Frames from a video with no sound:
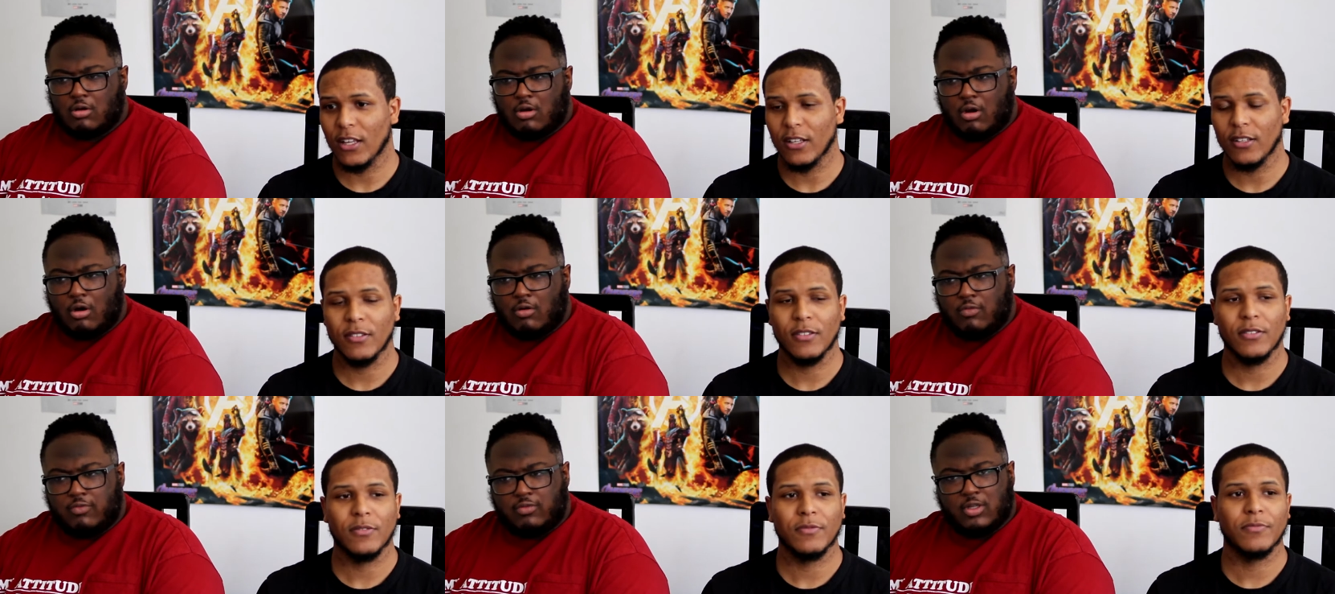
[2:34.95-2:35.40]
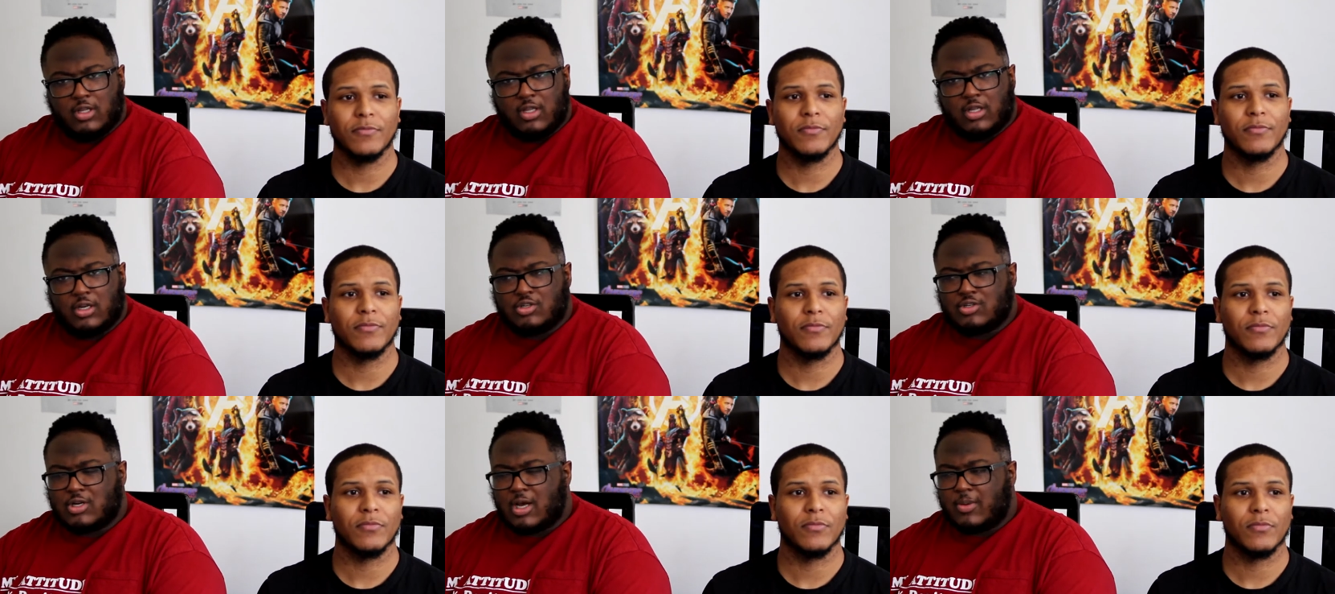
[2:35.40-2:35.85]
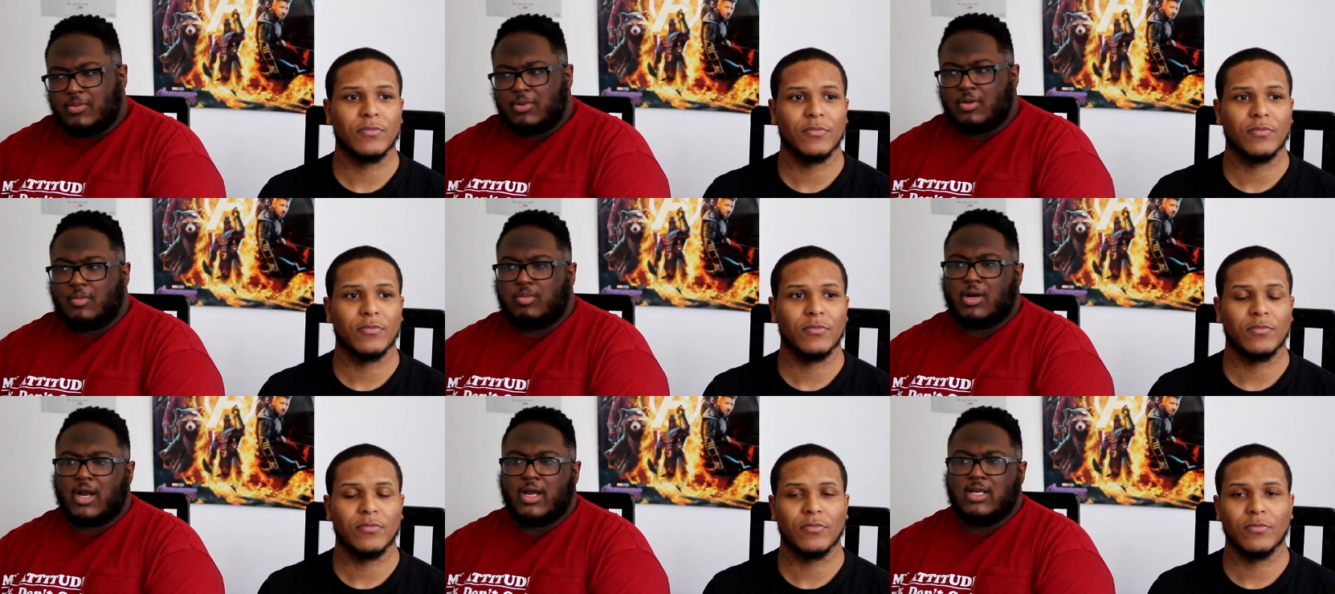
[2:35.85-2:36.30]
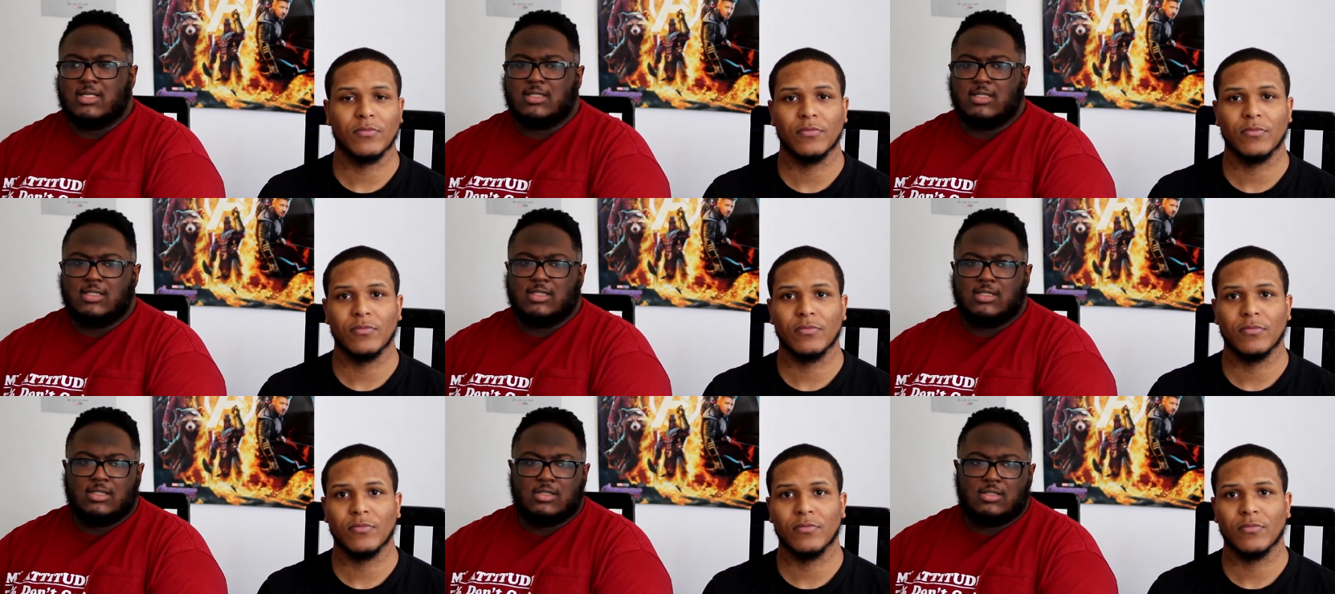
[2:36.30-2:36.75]
Speaker 1: Hopefully, they're dropping the
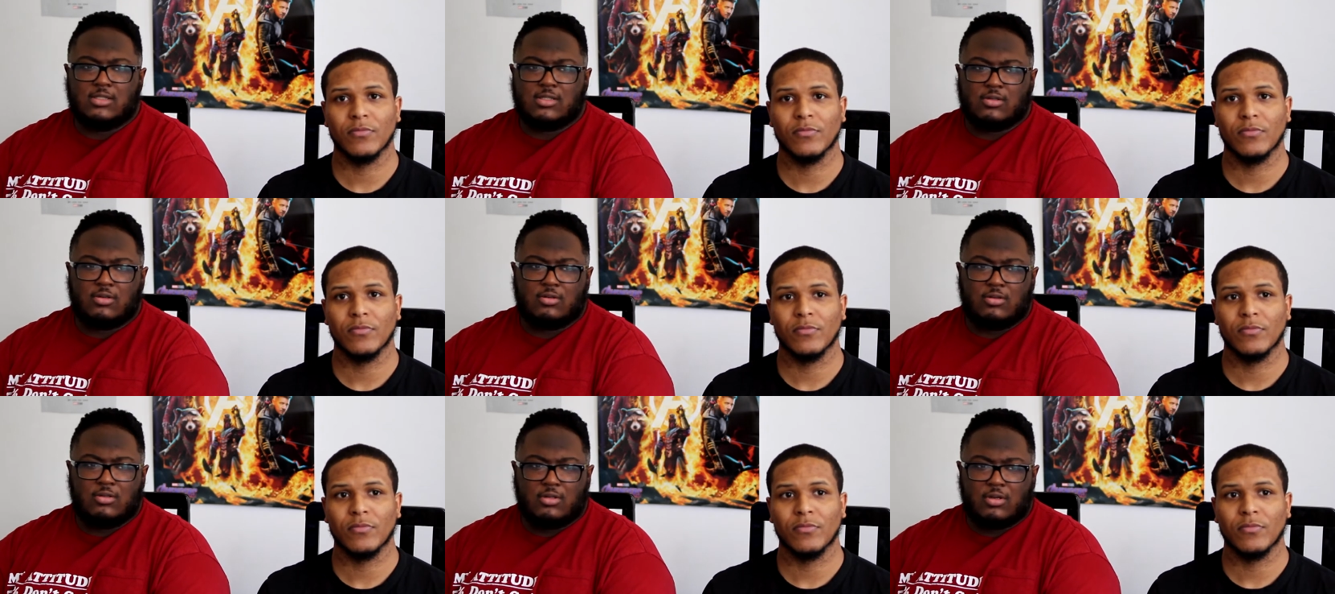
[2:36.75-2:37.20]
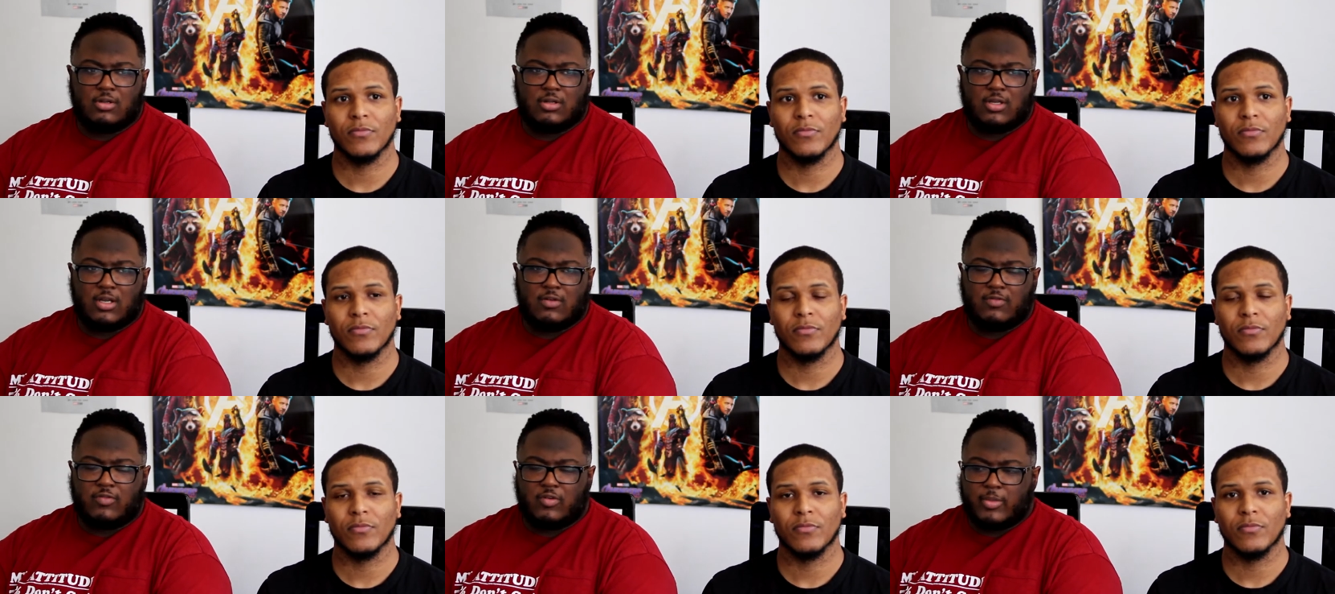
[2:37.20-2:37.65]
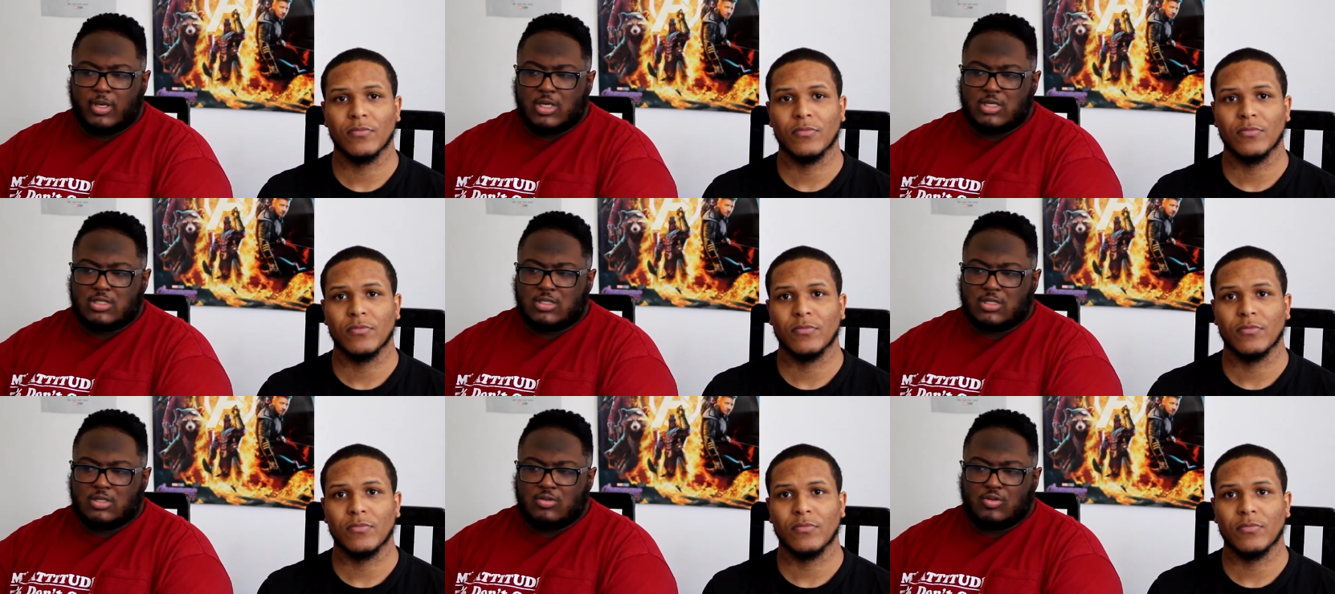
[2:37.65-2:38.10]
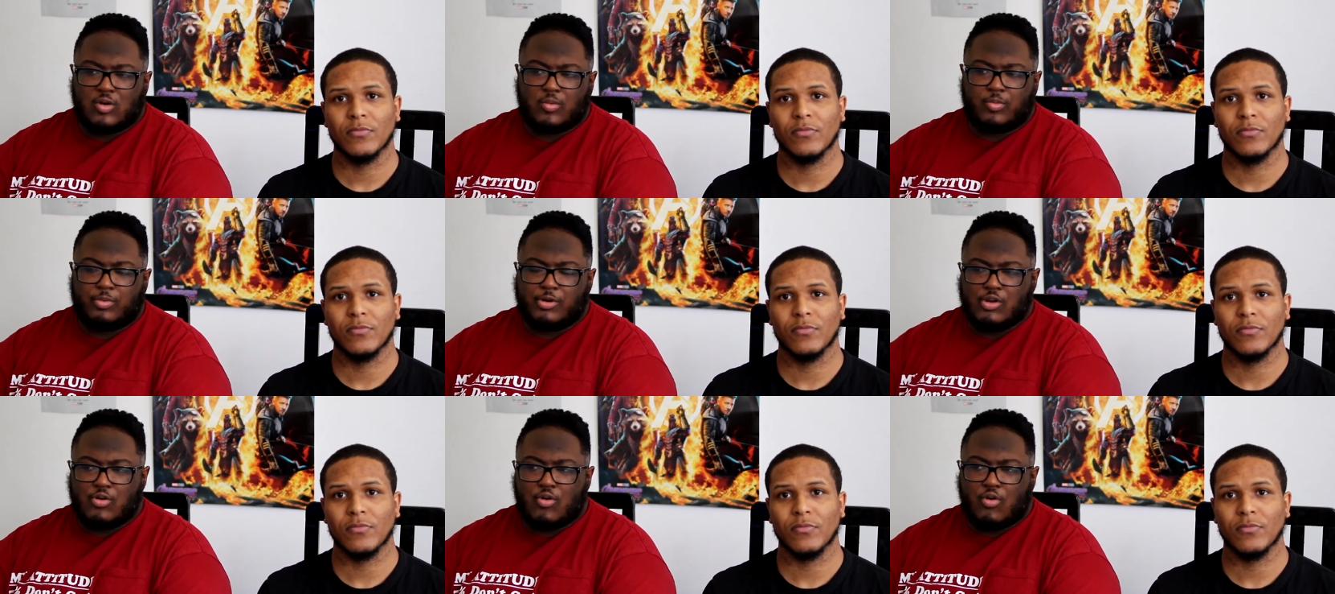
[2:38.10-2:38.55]
prices, or you know, the information. You can
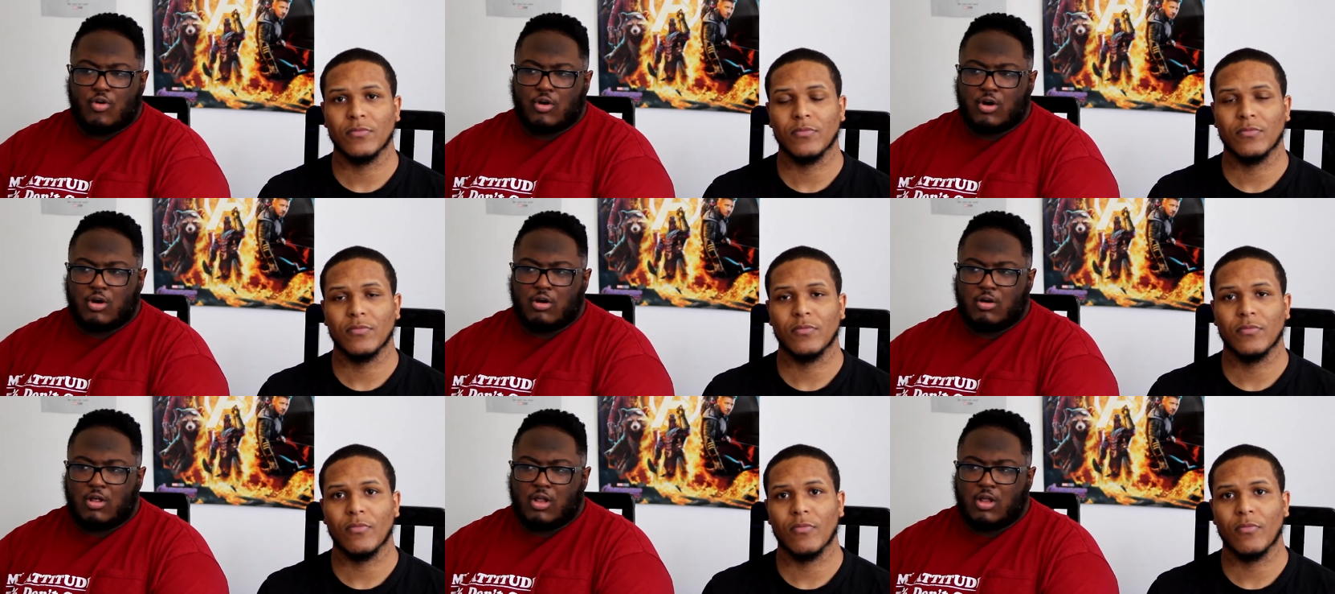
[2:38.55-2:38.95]
pre-order and